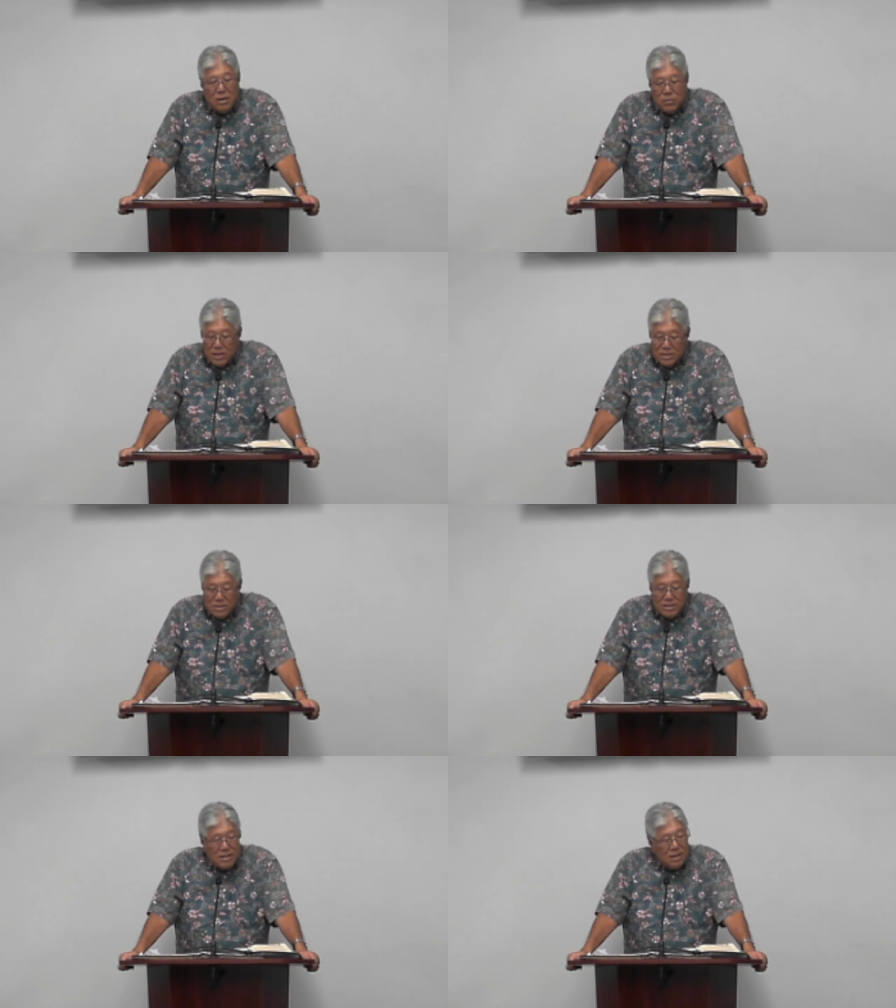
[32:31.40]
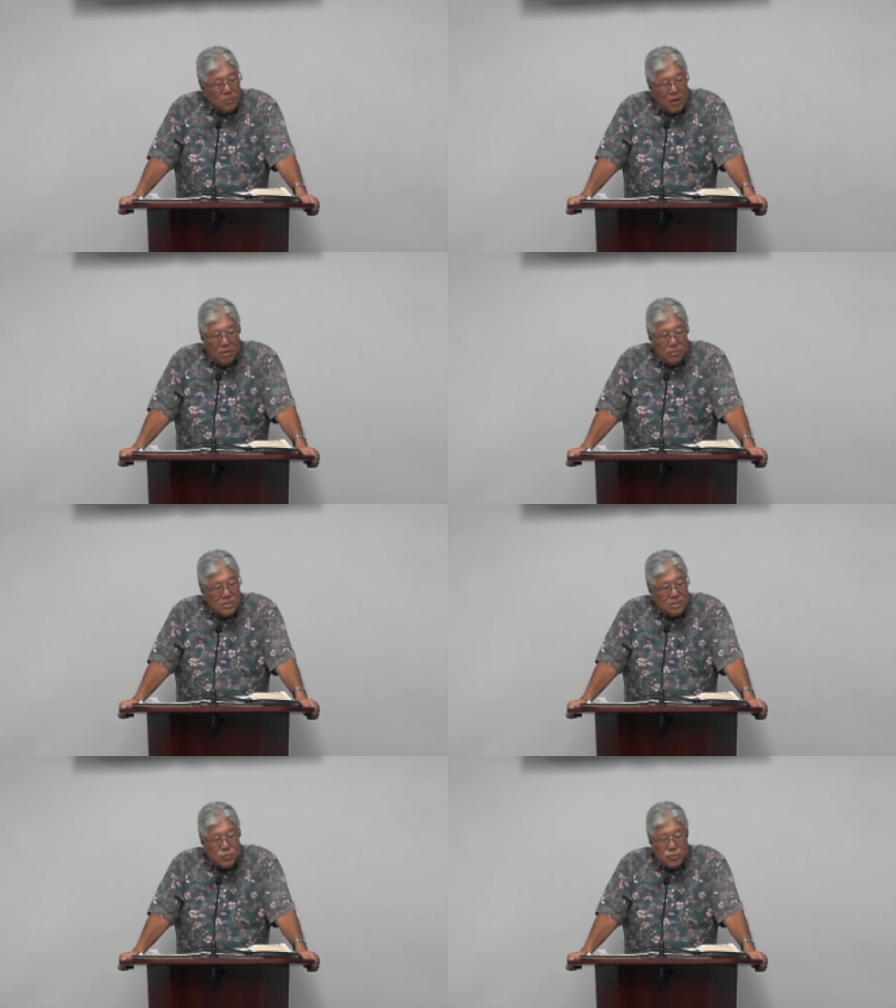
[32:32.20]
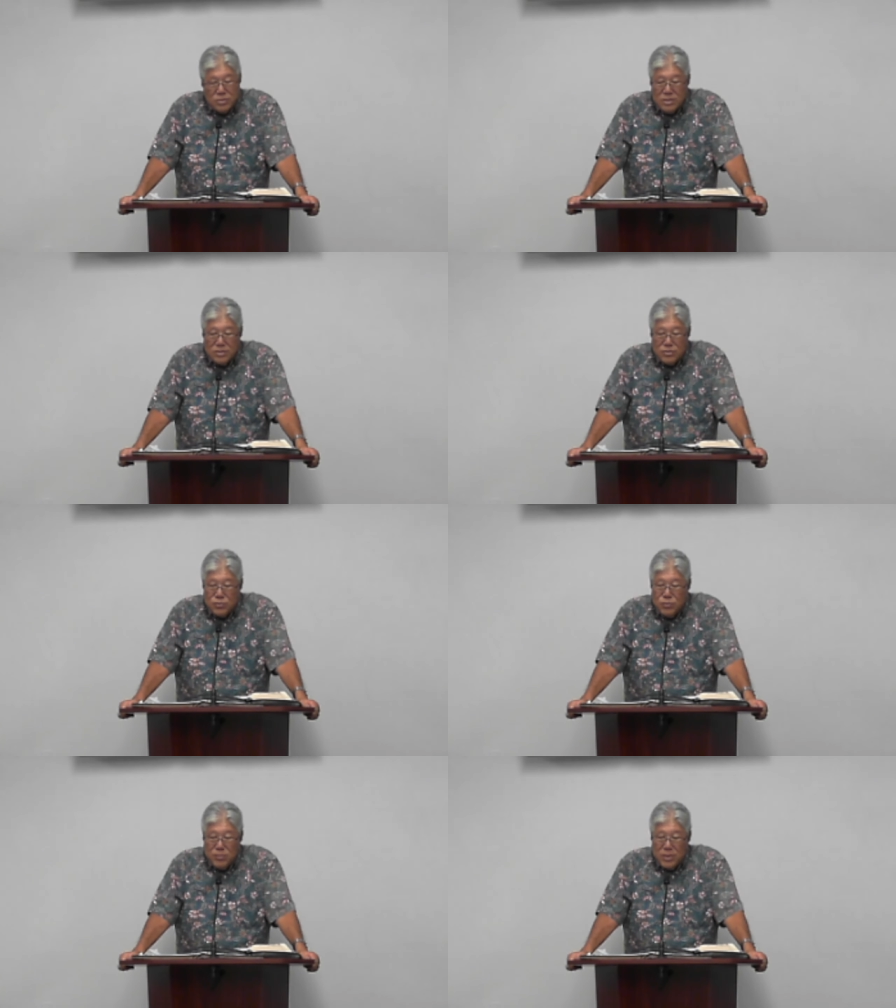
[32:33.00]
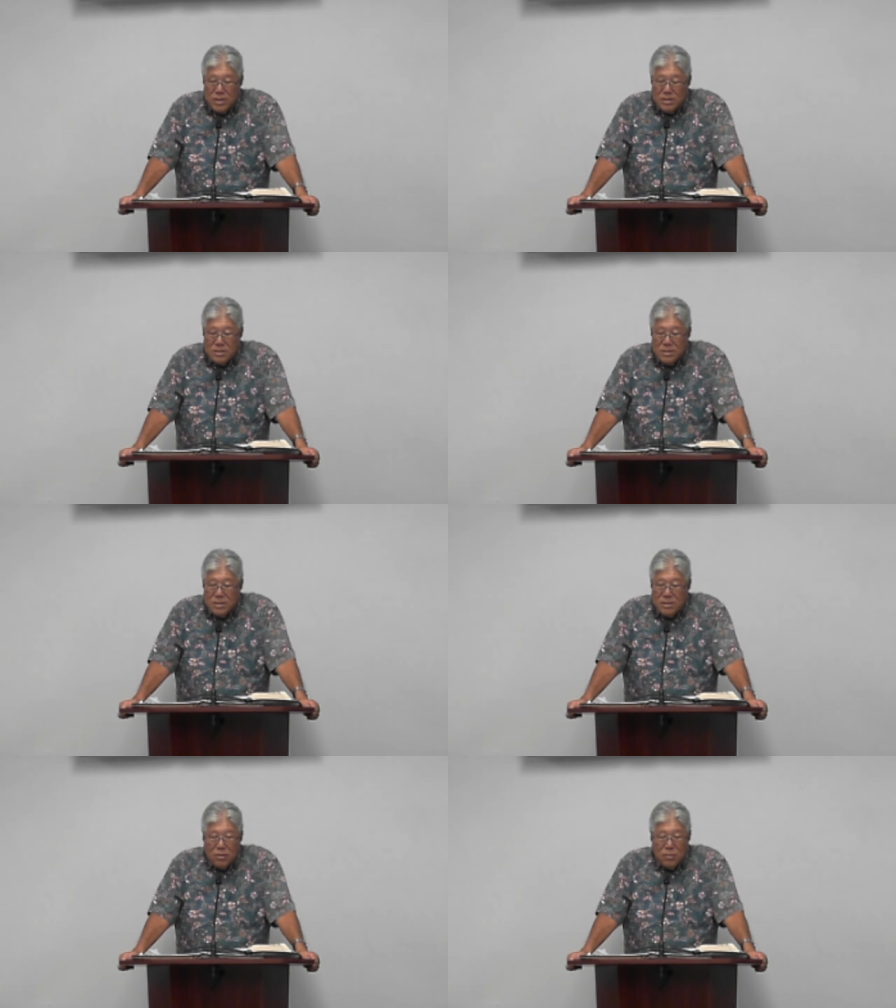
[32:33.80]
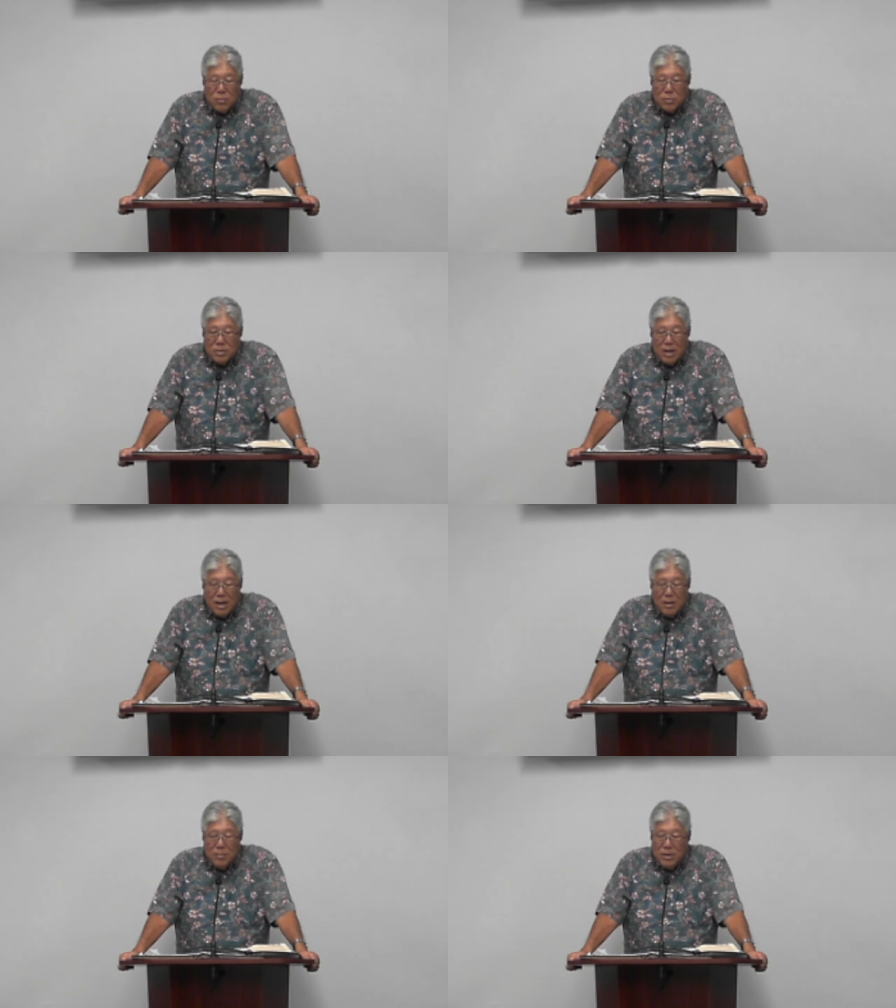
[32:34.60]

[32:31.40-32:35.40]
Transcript: we can see that, wow, it's a, it's a tremendously terrible time.